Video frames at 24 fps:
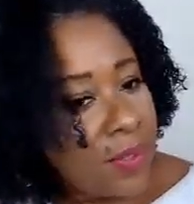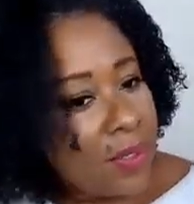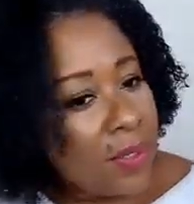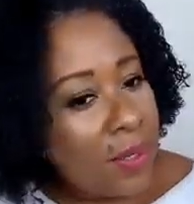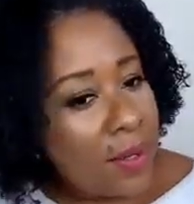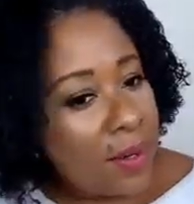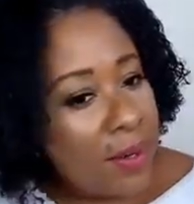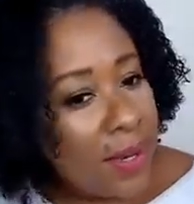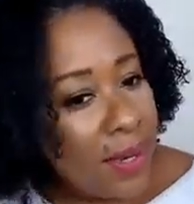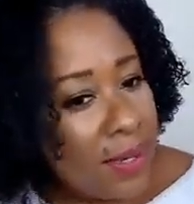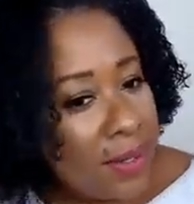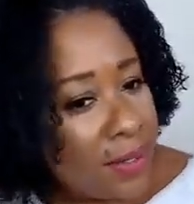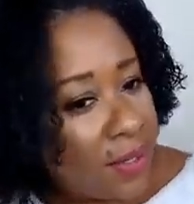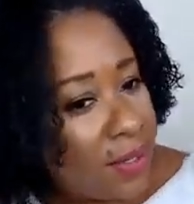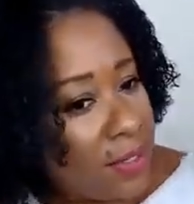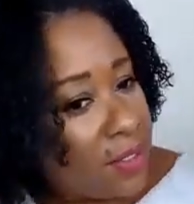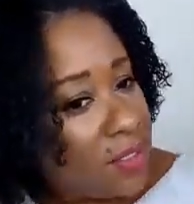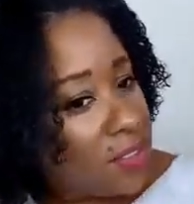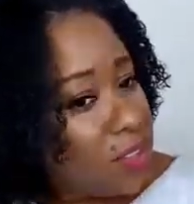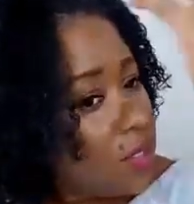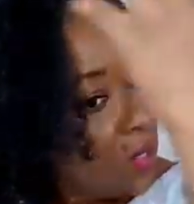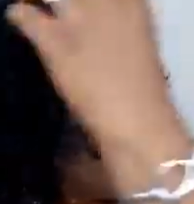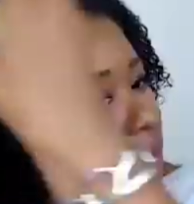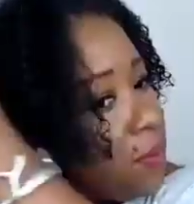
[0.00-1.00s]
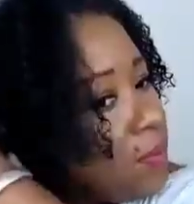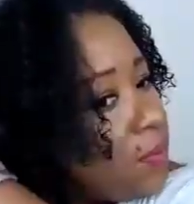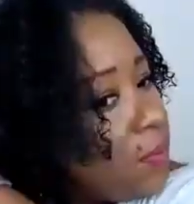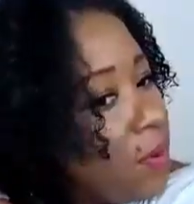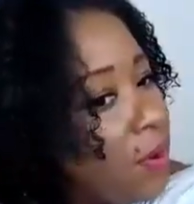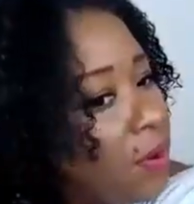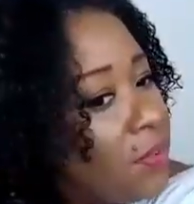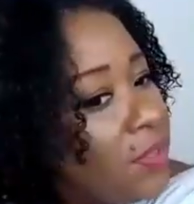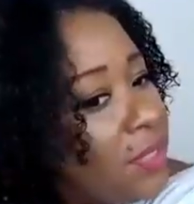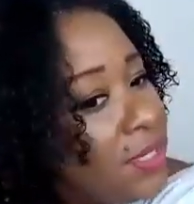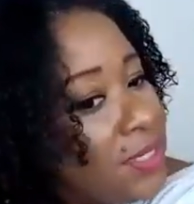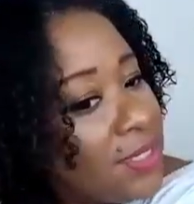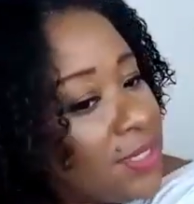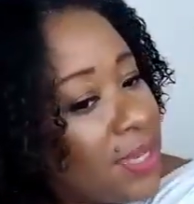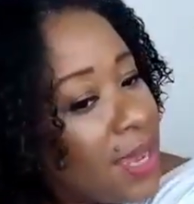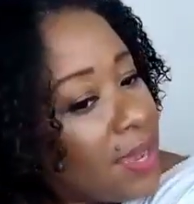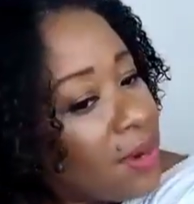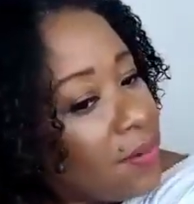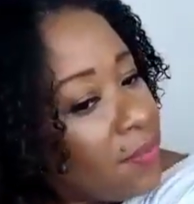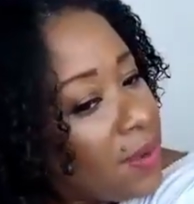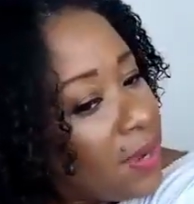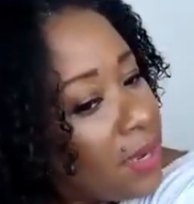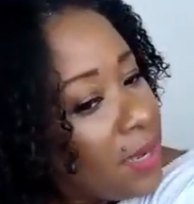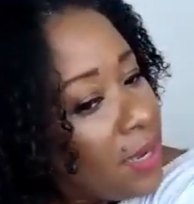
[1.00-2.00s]
All right. So on this side
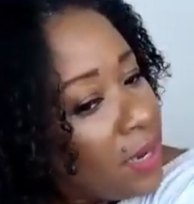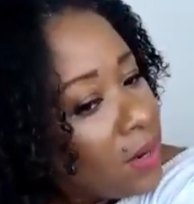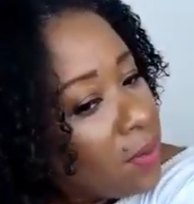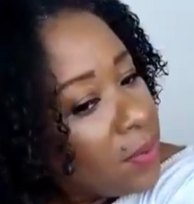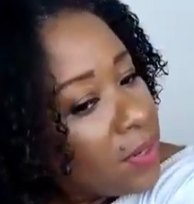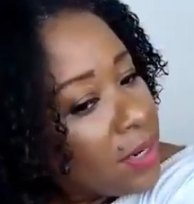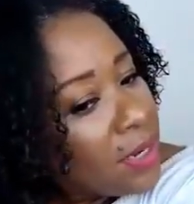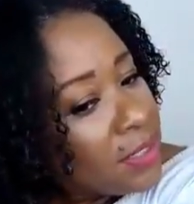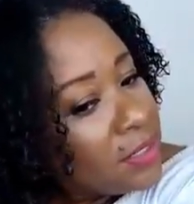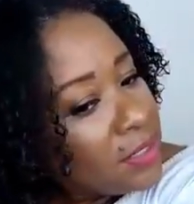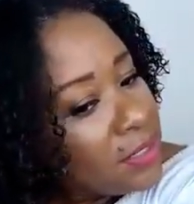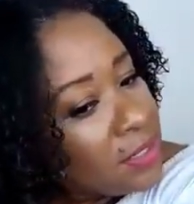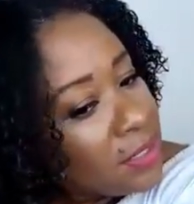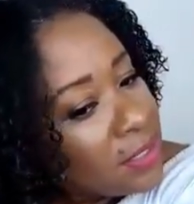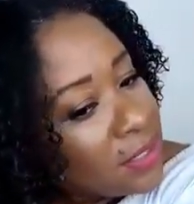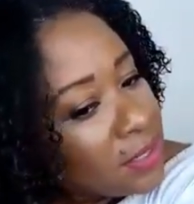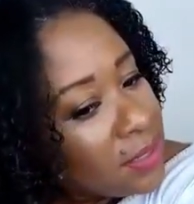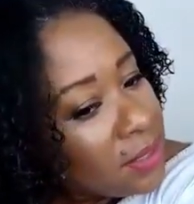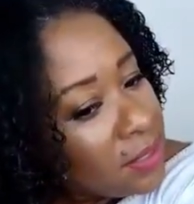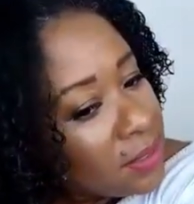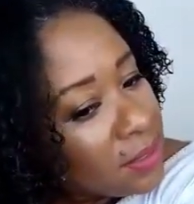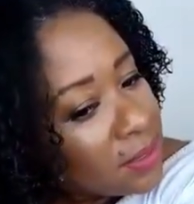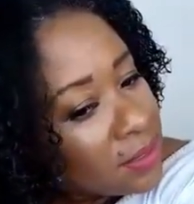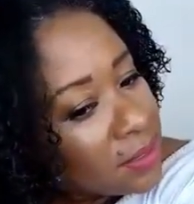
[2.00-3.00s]
of my hair, what I did